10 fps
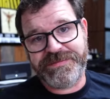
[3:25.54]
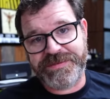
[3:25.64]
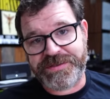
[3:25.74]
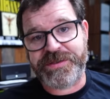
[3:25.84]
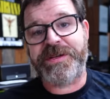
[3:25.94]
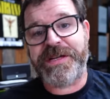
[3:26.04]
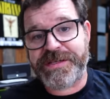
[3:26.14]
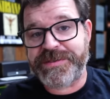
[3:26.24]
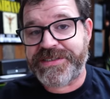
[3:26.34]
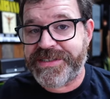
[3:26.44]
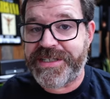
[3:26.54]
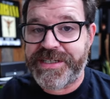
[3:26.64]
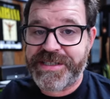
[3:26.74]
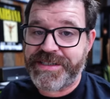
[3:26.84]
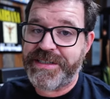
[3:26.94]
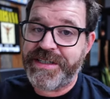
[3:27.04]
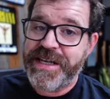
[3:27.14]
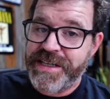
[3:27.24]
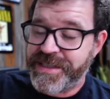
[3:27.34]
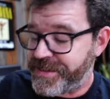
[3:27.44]
So they're not going to be saying anything
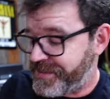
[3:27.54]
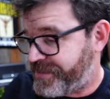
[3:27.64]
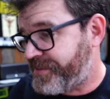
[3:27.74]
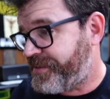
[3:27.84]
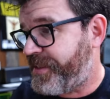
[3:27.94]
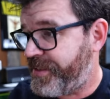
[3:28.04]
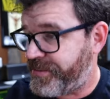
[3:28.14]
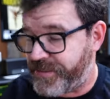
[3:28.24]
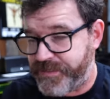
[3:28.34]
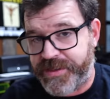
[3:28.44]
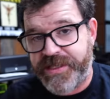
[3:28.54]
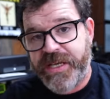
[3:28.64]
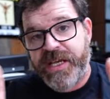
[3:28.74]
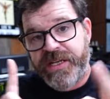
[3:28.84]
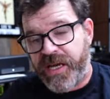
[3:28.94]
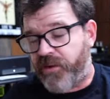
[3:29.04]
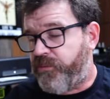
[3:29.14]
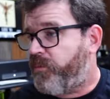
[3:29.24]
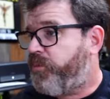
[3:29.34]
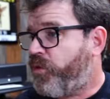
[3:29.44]
that this doesn't actually mean. Now,
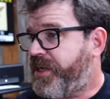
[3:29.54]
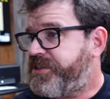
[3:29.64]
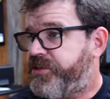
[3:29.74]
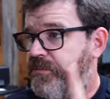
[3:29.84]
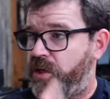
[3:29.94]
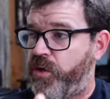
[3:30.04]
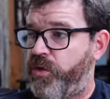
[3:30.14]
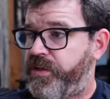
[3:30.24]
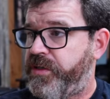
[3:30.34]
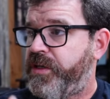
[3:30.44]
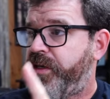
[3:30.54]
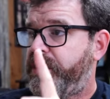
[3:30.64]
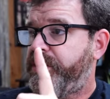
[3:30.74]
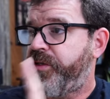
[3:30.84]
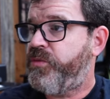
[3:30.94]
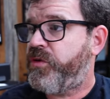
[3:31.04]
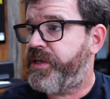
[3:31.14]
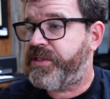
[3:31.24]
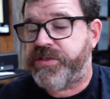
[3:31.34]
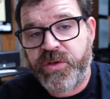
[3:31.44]
for bridged mode, you will
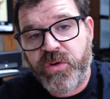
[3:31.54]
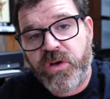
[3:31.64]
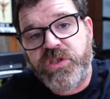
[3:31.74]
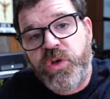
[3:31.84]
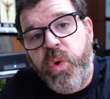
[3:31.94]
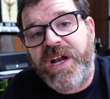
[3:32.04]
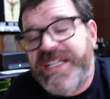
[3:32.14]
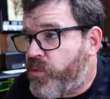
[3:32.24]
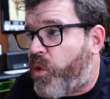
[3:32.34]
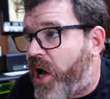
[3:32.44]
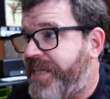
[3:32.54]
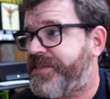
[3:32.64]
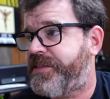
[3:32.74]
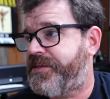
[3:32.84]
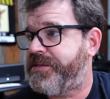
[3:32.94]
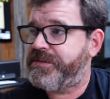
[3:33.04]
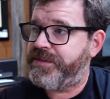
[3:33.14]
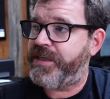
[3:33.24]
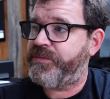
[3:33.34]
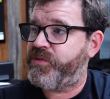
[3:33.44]
get 220 watts
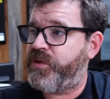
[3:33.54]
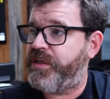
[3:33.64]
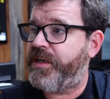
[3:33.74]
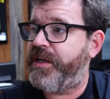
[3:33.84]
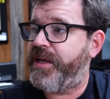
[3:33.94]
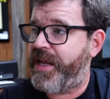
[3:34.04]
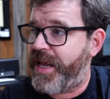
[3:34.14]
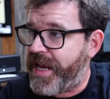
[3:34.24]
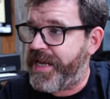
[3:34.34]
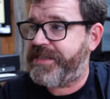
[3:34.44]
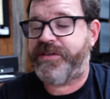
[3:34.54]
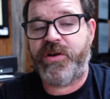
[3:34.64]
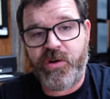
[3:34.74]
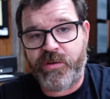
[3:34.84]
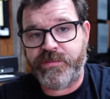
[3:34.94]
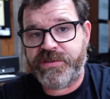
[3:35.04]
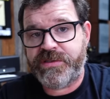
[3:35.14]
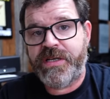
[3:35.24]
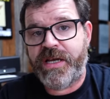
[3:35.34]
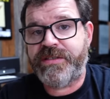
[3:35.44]
times 1 at 8 ohms
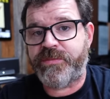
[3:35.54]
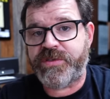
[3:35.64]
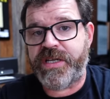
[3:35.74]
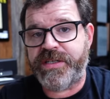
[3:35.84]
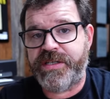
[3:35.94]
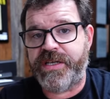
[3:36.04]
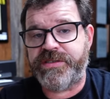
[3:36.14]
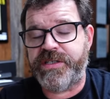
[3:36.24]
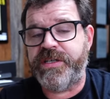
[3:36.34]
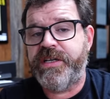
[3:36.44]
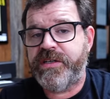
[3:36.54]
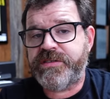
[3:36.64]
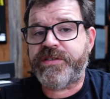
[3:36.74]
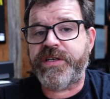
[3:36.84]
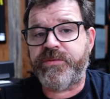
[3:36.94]
at 10% THD. Here's the thing.